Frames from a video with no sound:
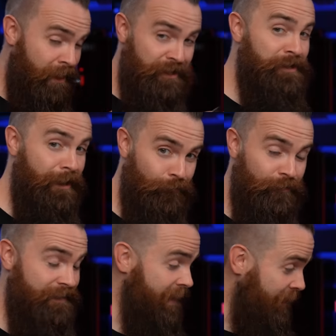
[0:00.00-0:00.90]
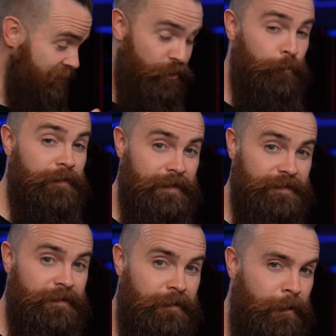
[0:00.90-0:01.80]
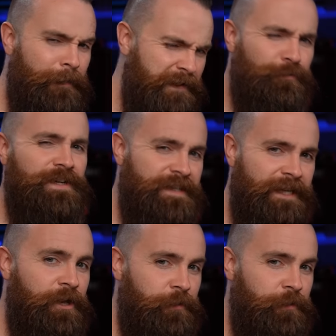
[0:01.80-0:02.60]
I'm not gonna cover. That's out of scope of this. That's pretty stinking